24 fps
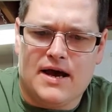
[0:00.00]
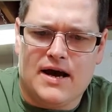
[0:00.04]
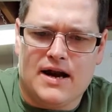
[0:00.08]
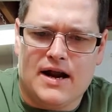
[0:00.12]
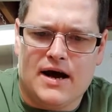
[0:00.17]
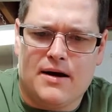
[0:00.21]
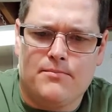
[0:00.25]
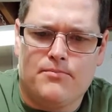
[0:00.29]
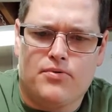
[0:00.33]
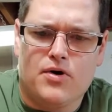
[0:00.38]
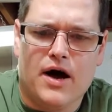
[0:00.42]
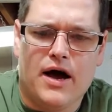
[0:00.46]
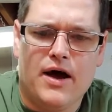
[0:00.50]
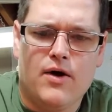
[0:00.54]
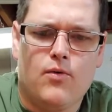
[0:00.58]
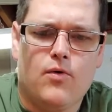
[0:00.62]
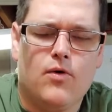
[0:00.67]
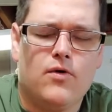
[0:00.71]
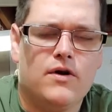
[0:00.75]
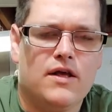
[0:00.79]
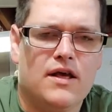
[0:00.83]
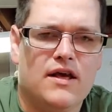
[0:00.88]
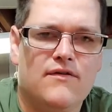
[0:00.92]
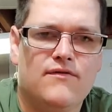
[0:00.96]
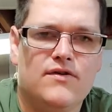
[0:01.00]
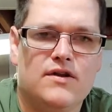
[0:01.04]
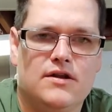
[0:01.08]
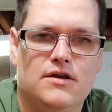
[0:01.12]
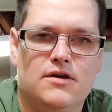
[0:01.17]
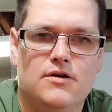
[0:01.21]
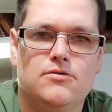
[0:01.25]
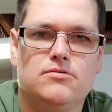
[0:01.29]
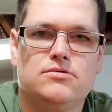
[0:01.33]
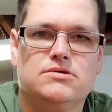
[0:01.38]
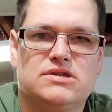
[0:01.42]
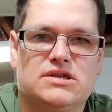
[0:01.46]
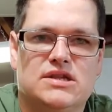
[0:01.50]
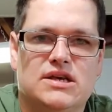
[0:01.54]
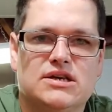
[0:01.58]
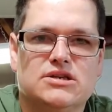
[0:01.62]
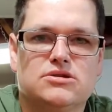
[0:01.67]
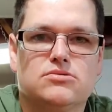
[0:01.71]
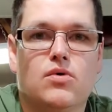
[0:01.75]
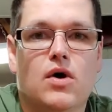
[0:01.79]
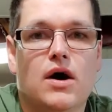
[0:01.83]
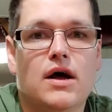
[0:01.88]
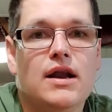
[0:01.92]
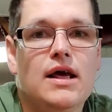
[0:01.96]
I probably won't even use this
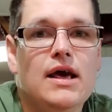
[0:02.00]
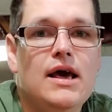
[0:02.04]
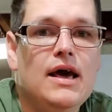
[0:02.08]
one.